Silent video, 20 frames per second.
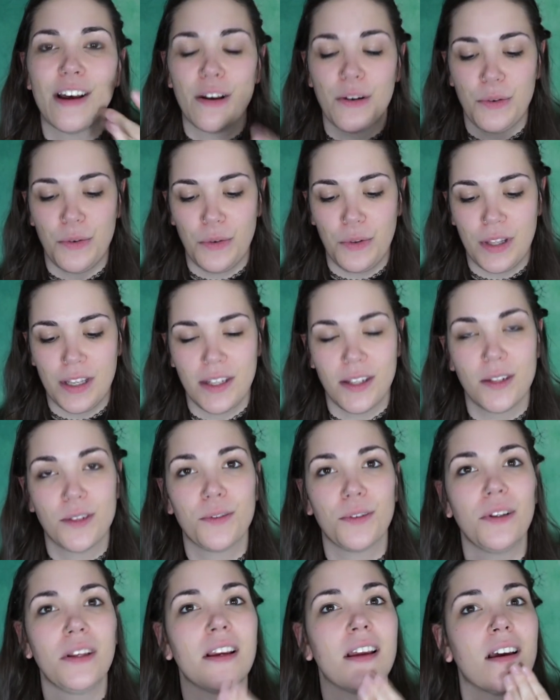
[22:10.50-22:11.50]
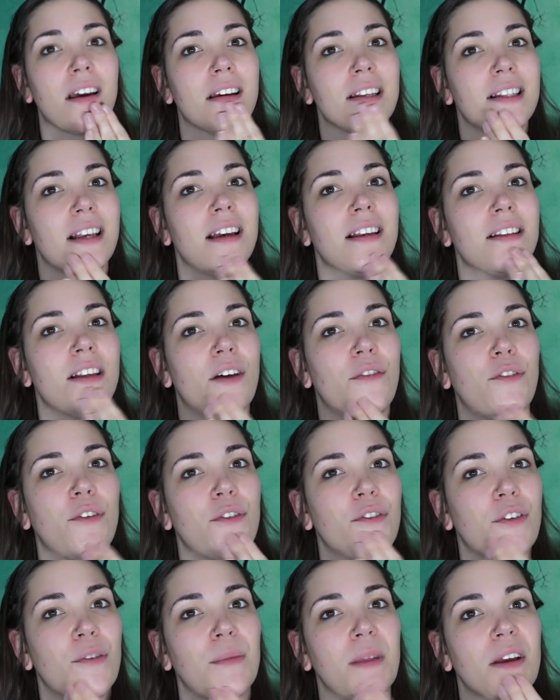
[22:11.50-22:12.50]
Ooh, this is really good because I suffer
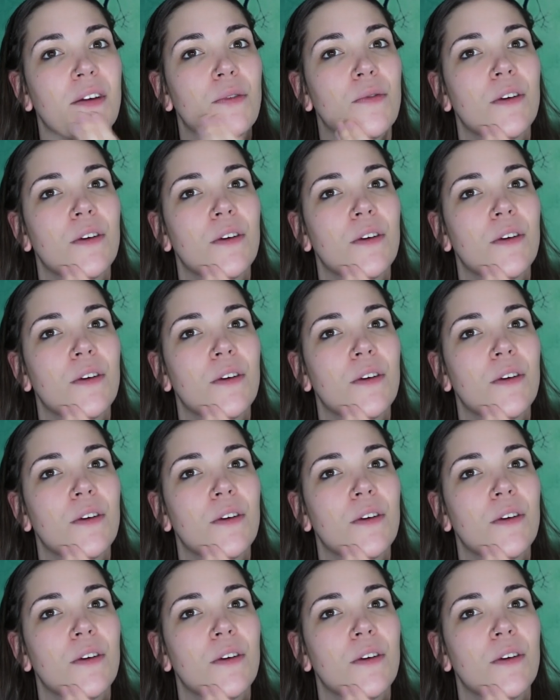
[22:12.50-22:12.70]
from like